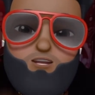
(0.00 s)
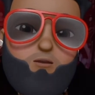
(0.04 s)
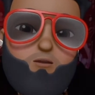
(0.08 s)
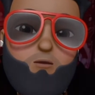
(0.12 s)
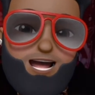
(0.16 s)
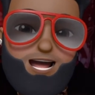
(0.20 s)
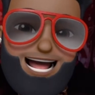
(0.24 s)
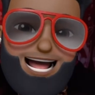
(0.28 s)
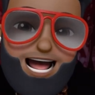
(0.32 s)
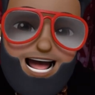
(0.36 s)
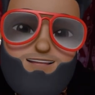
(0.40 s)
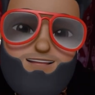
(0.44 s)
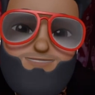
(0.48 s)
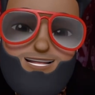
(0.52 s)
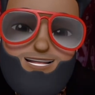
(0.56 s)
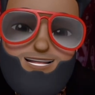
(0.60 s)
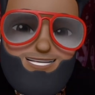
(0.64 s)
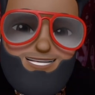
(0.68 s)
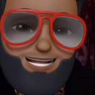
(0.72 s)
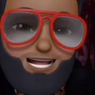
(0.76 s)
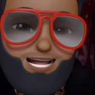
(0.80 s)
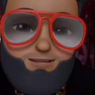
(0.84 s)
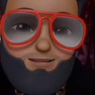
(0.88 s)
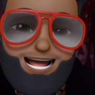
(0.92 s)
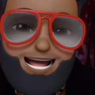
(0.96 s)
You had me
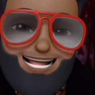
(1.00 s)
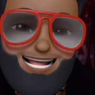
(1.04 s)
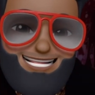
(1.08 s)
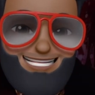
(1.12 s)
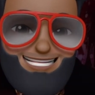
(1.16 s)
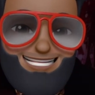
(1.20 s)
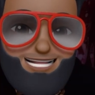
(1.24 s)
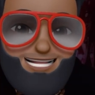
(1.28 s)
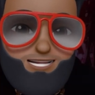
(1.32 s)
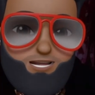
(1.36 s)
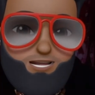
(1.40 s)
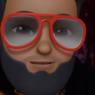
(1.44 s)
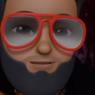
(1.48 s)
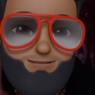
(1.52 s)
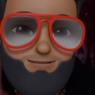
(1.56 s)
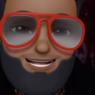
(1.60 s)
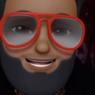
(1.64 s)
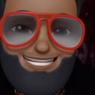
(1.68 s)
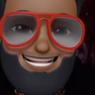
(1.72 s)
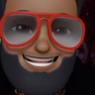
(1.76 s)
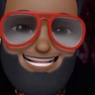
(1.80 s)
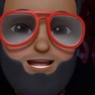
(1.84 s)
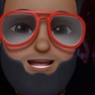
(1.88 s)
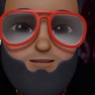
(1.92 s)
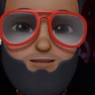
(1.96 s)
thinking about get the
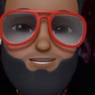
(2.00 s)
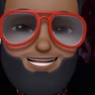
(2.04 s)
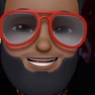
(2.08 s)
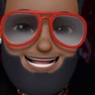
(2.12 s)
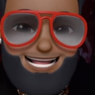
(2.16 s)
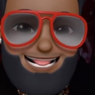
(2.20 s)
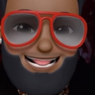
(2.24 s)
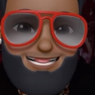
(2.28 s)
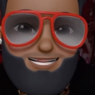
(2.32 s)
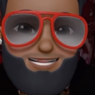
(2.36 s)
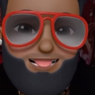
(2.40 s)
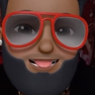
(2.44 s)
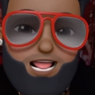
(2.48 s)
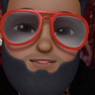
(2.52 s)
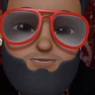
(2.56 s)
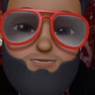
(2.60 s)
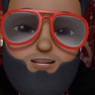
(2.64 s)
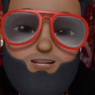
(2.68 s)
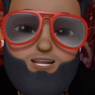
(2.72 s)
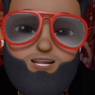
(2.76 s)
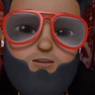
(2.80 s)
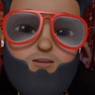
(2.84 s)
bitch I was dating at the time.